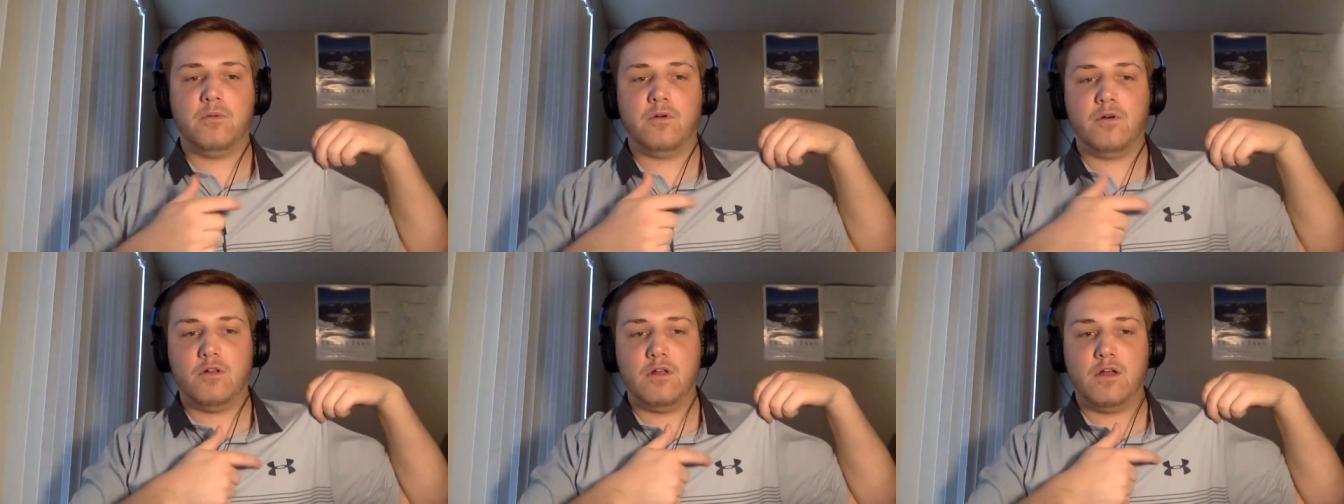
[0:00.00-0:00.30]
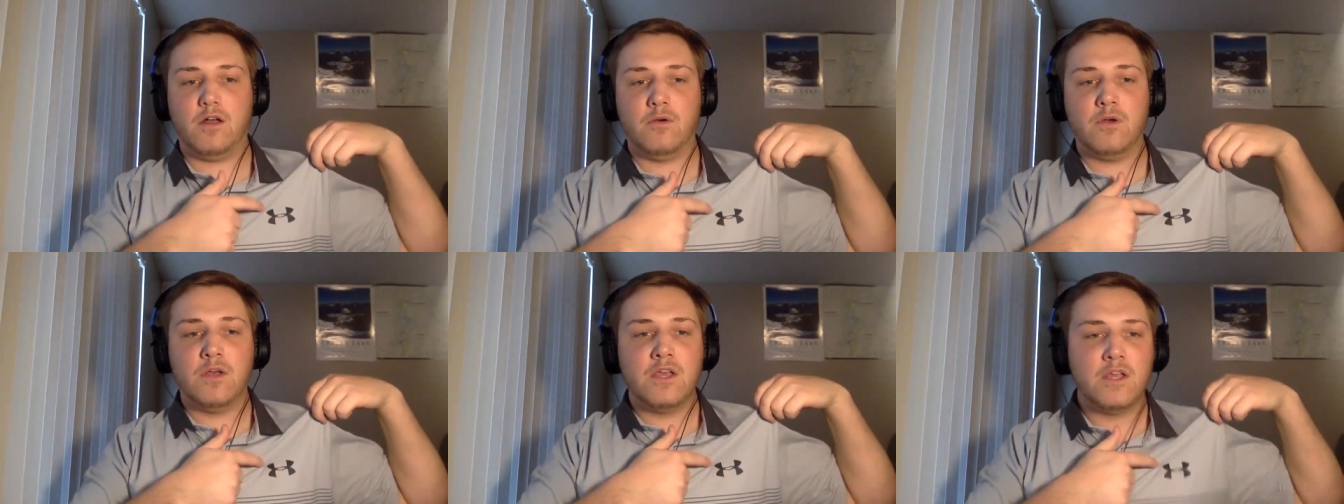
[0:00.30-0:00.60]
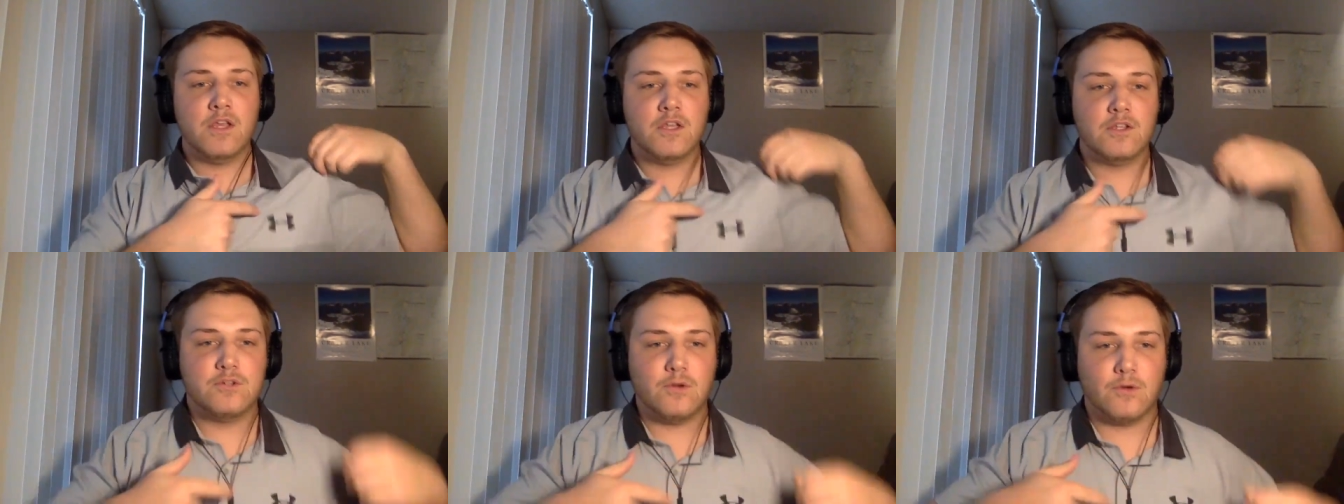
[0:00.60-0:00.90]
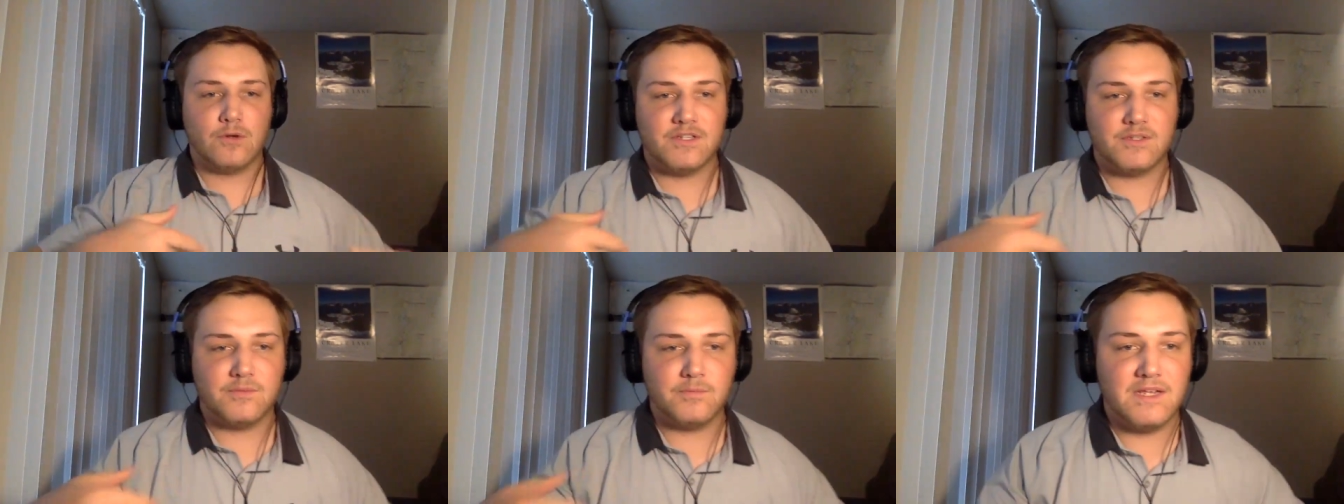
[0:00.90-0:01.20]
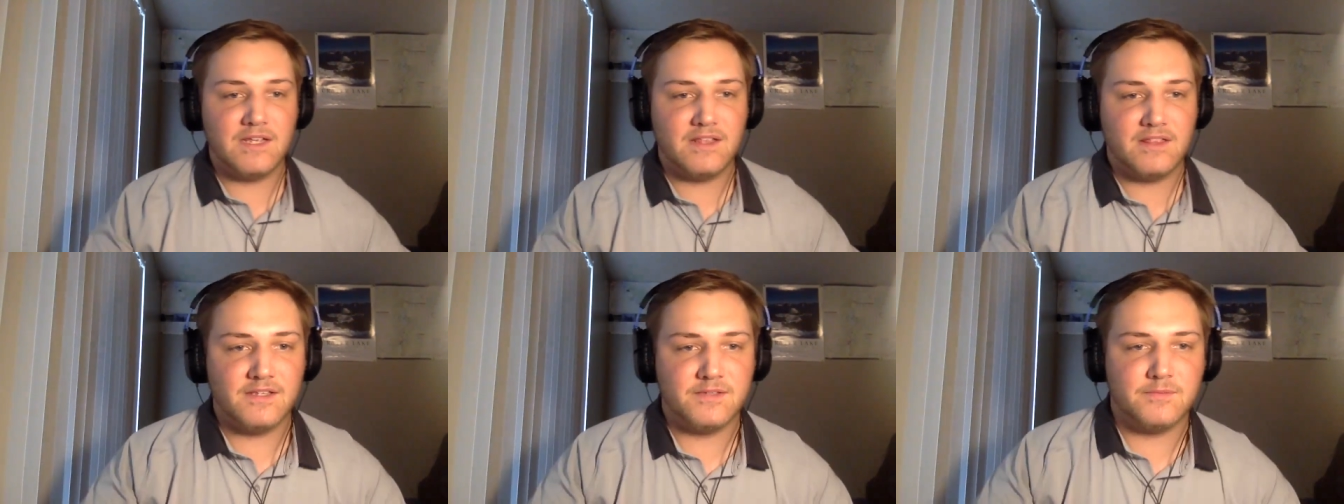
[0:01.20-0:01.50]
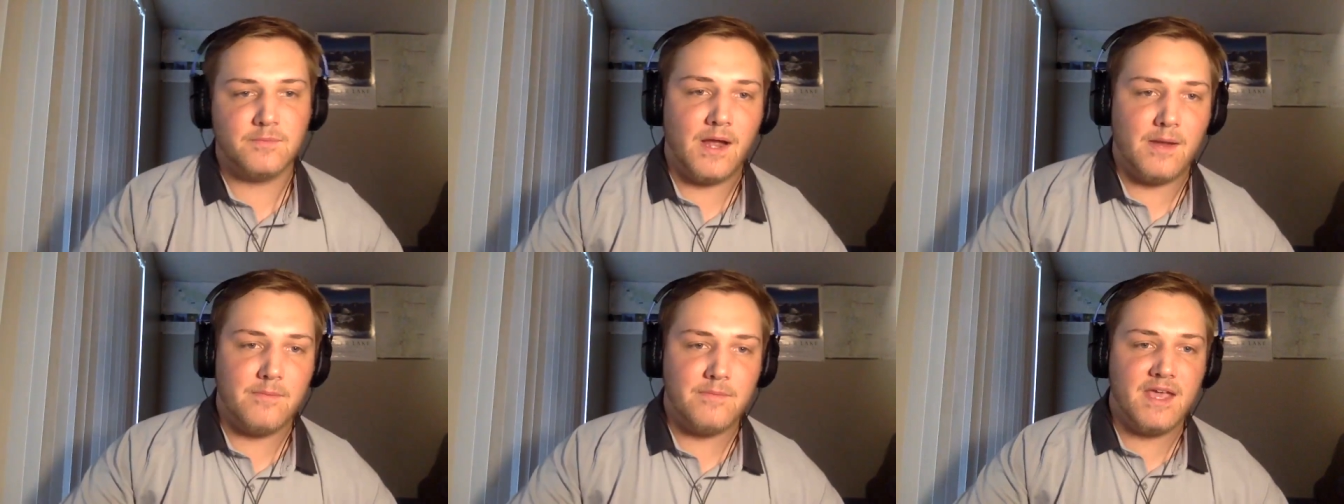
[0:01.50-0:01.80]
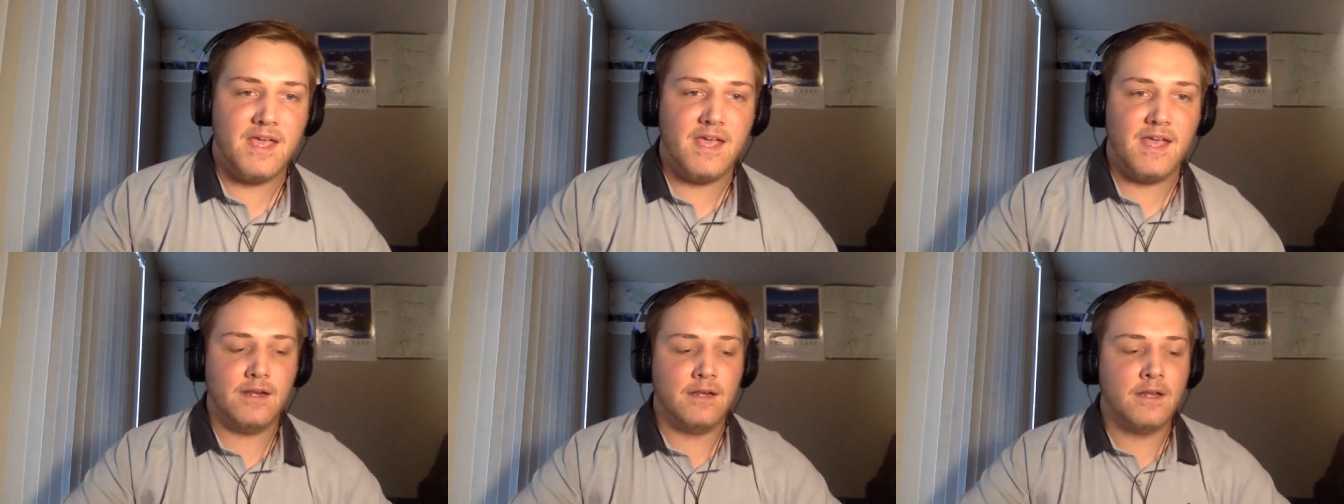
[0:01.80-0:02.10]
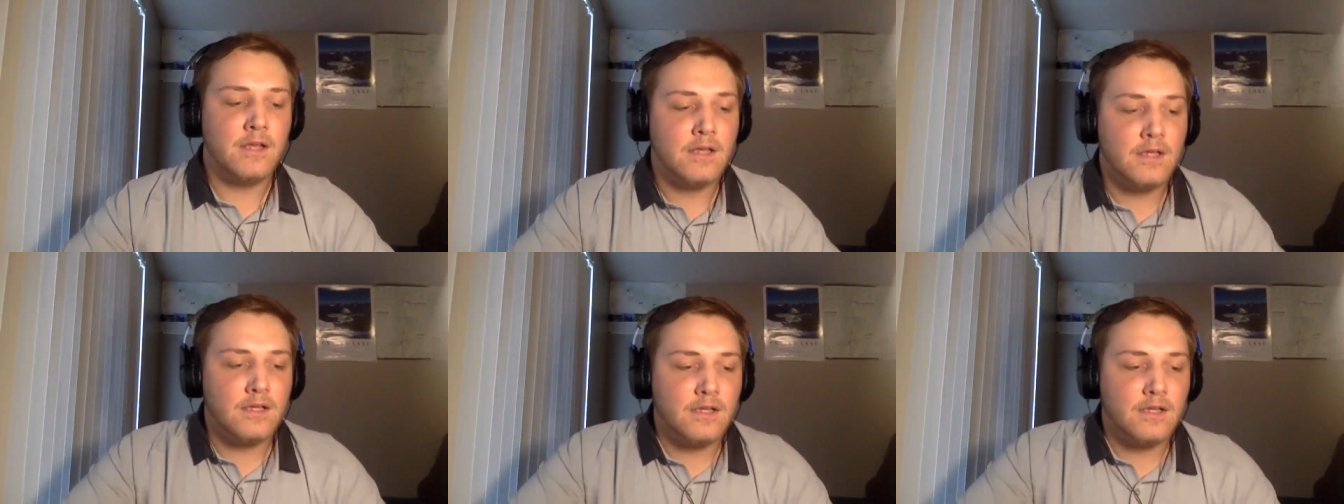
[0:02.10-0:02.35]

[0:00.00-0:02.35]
polo. Jordan Spieth is my man.